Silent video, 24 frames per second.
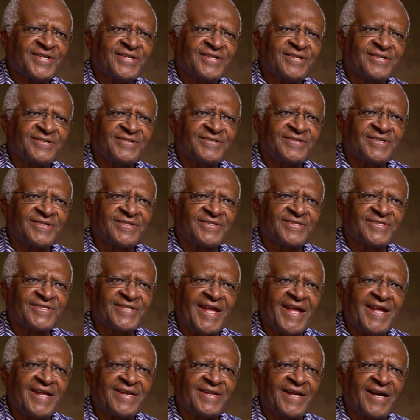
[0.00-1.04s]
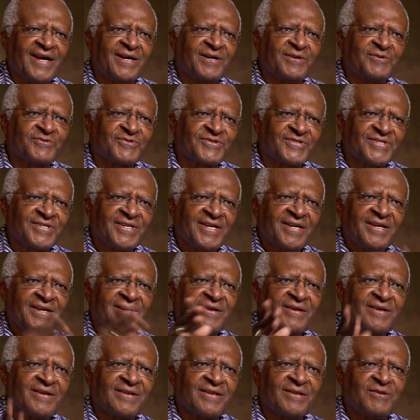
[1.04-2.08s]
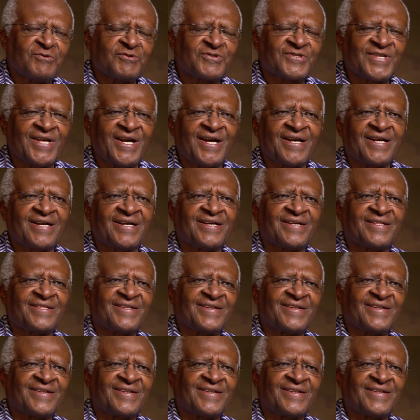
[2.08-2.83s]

is a State House in Lusaka.